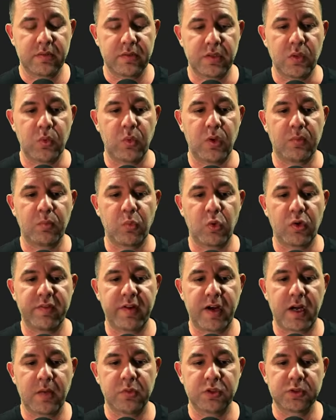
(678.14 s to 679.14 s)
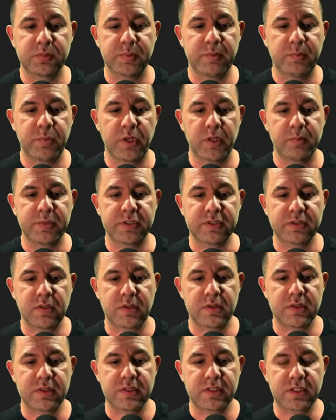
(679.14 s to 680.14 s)
do you want more variable speed pump and
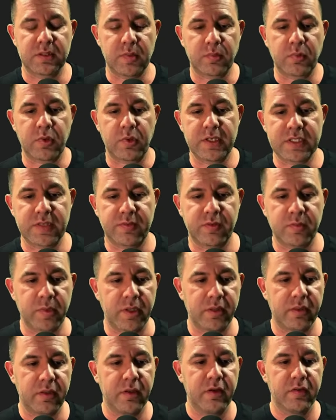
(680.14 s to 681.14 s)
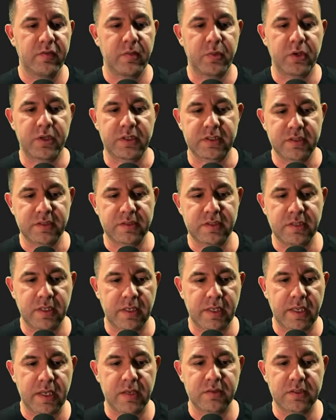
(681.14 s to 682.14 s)
salt system upgrades every month from your existing
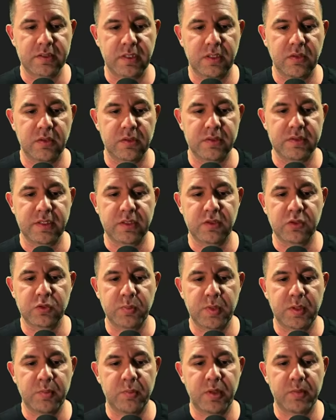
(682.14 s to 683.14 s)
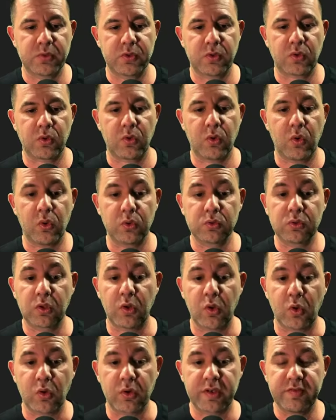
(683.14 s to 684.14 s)
account sitting on single speed pumps or old
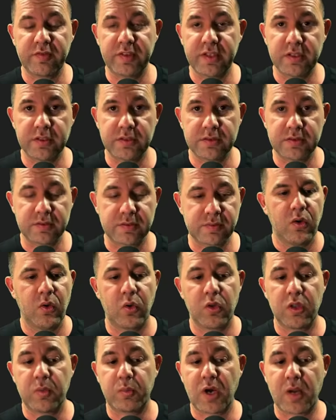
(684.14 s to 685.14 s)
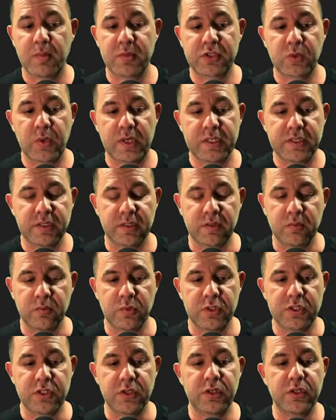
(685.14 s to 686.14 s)
chlorine feeders? Or the promise question,
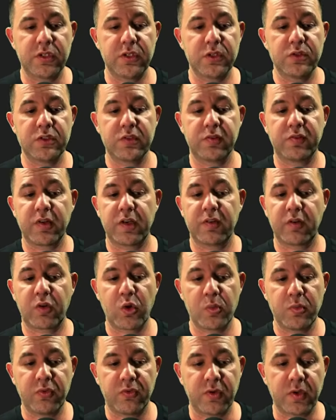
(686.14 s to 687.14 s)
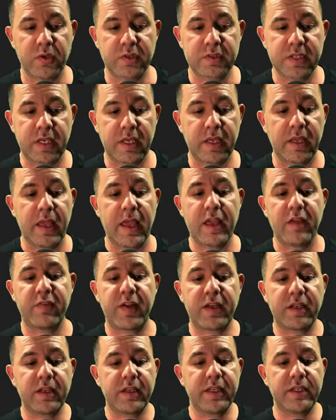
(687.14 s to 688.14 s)
which you could use in front of a group of folks. Say, hey, if I
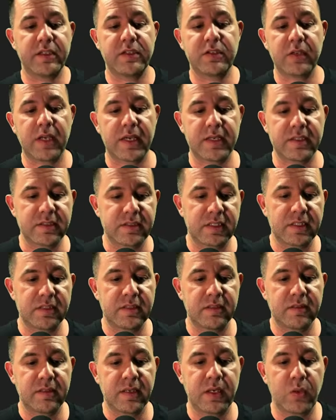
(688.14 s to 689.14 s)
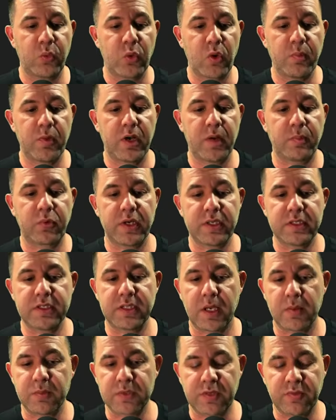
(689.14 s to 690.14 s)
could get you guys 6 to 10 equipment upgrade
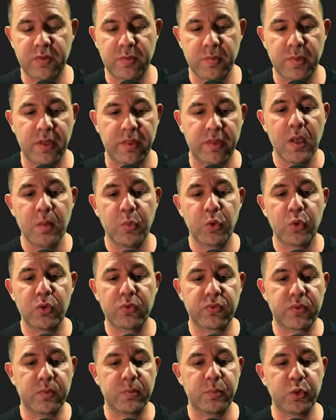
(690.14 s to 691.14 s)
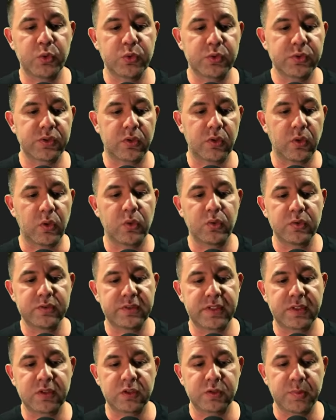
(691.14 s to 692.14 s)
jobs every month, pulled from pools on old
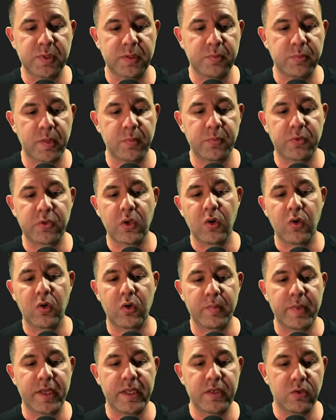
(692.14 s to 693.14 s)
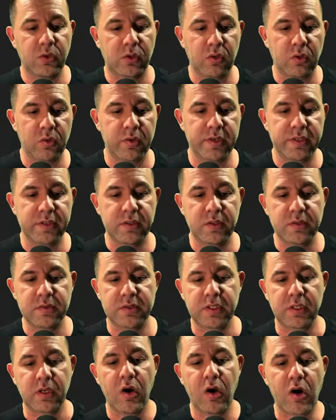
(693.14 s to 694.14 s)
single speed pumps or manual chlorine
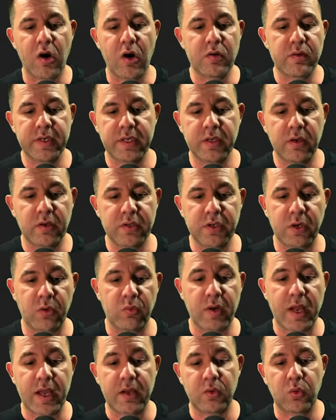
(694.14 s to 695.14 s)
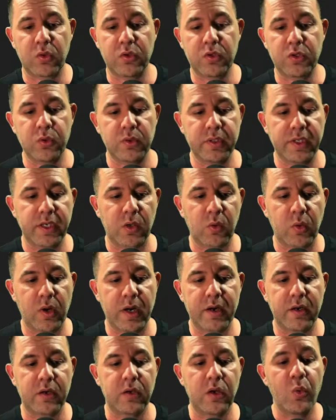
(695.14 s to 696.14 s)
dosing, already on your route or newly
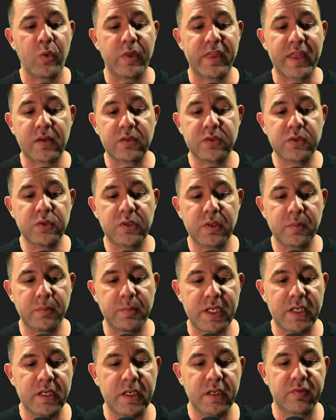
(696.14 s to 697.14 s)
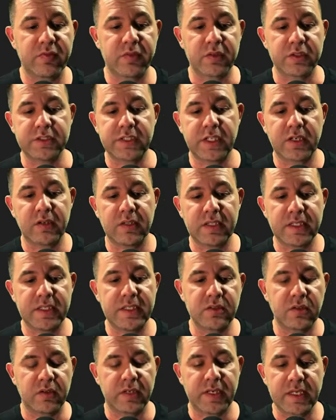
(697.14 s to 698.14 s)
acquired, without you competing for shared
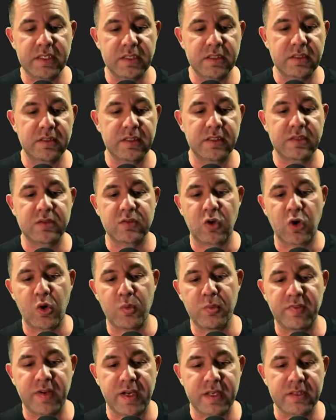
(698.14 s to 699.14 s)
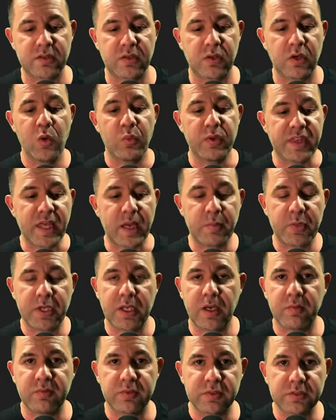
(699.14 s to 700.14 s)
leads on Angie's List or Home Advisor, would that be
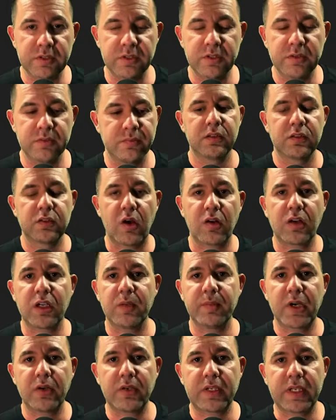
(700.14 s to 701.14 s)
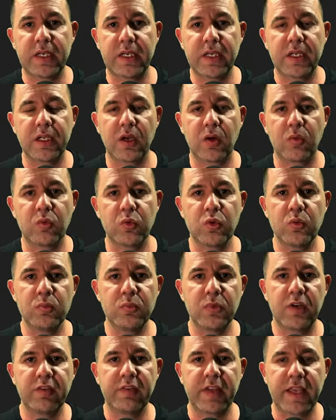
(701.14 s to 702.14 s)
helpful to you? Talk about getting a room
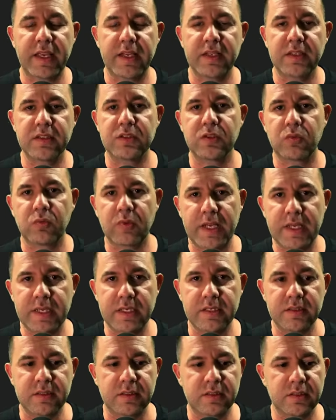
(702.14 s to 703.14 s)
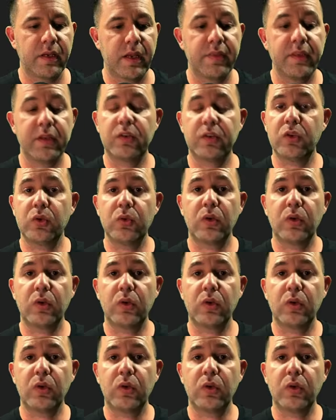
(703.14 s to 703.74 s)
of hands raised. And then 2